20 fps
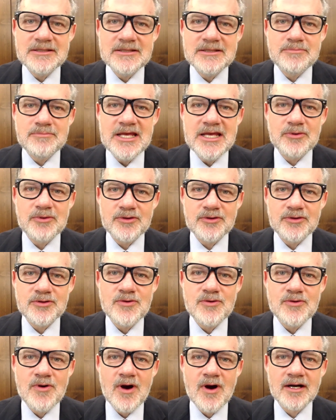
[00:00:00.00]
people
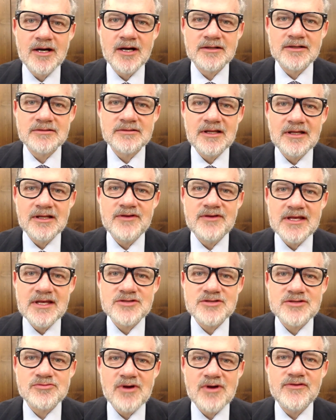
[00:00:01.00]
who are living
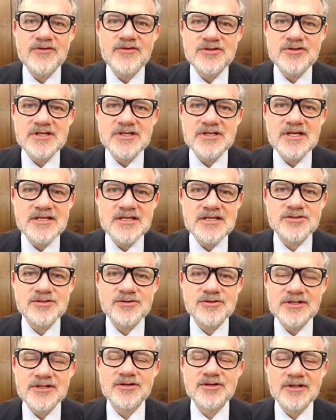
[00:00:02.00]
as refugees or
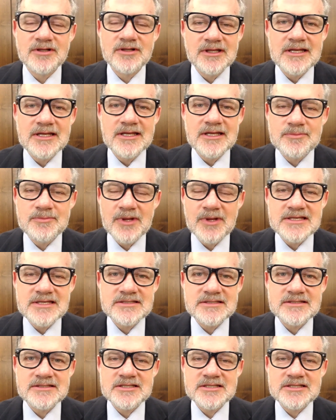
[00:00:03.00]
internally
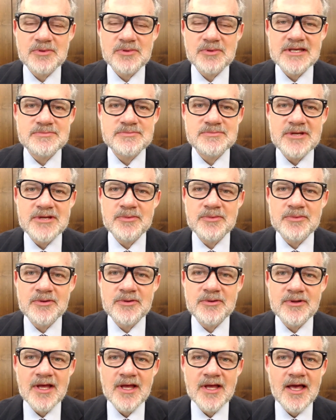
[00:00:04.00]
displaced
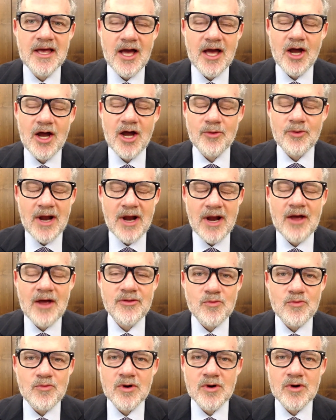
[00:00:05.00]
people around the
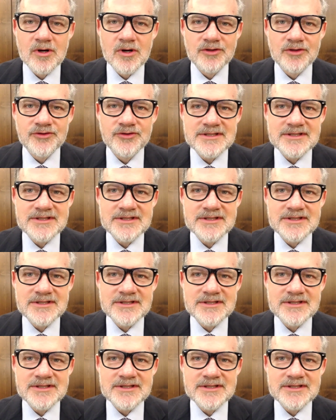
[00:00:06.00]
world.